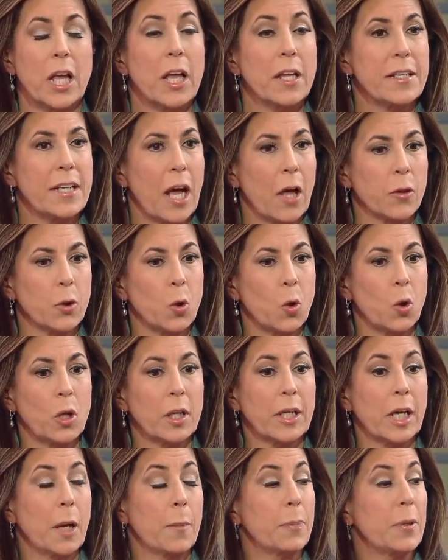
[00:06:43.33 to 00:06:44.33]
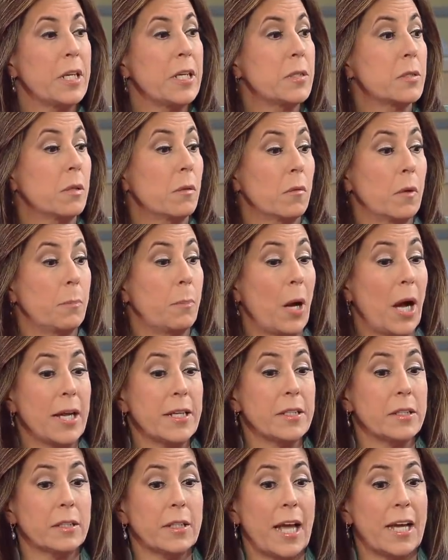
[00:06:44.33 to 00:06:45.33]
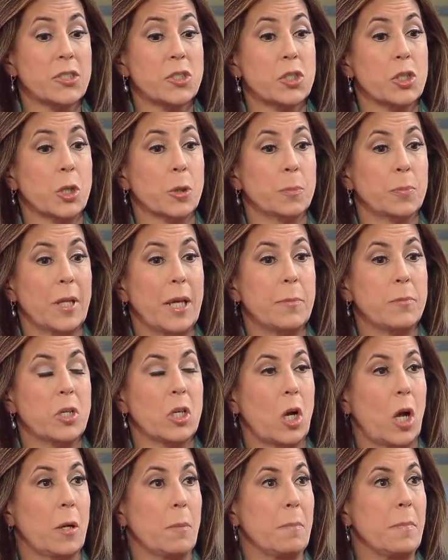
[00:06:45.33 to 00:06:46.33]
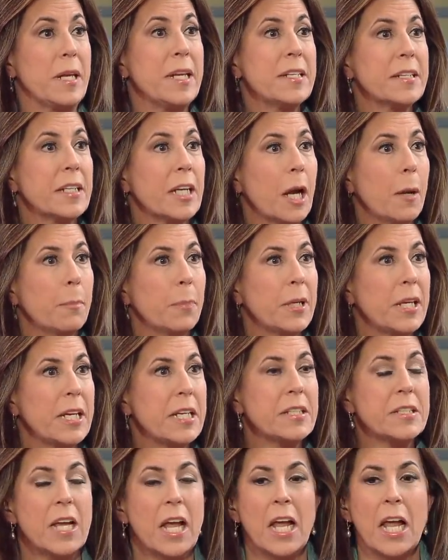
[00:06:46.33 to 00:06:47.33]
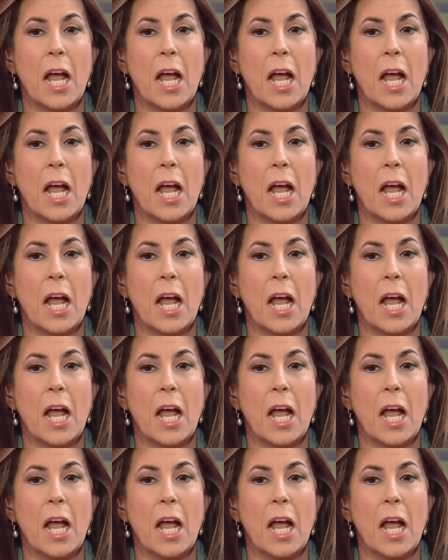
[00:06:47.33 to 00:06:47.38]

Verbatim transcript: Now the oil companies, Biden last year blamed it on meat companies.